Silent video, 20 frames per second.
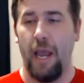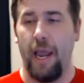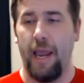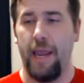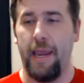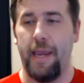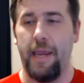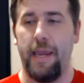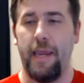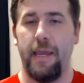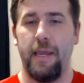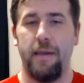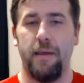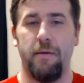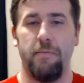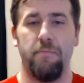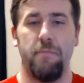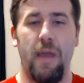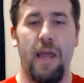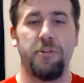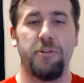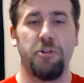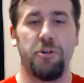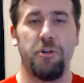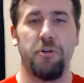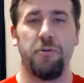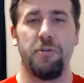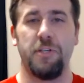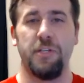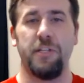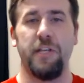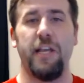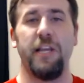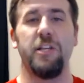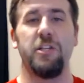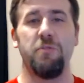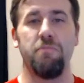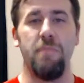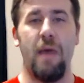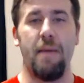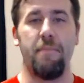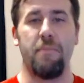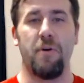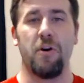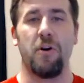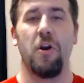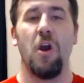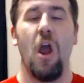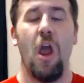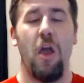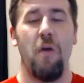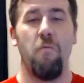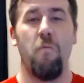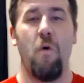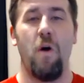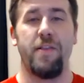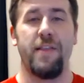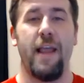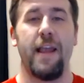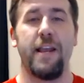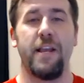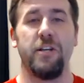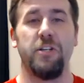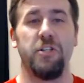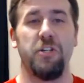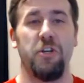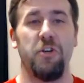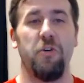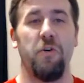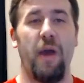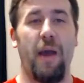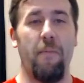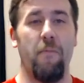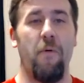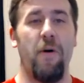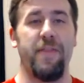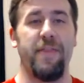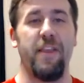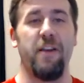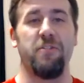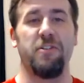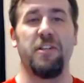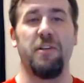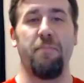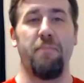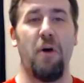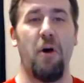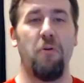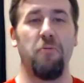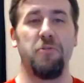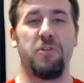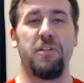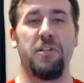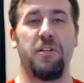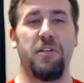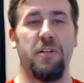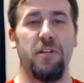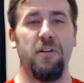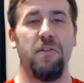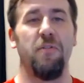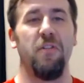He introduces each member and what they can do and what they're supposed to,